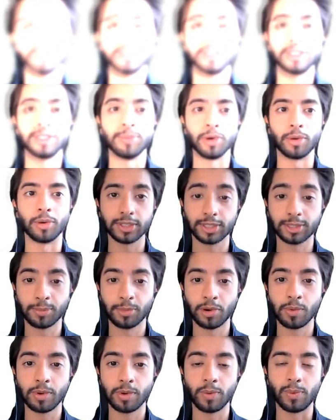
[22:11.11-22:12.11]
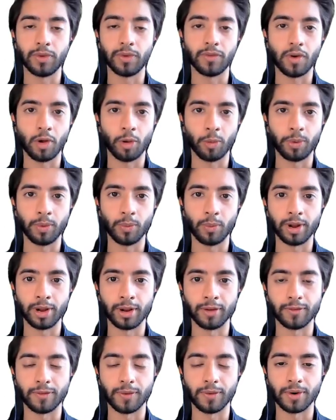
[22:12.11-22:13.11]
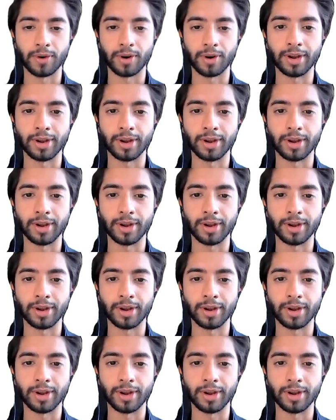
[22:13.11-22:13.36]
So this is the moment we've all been waiting for.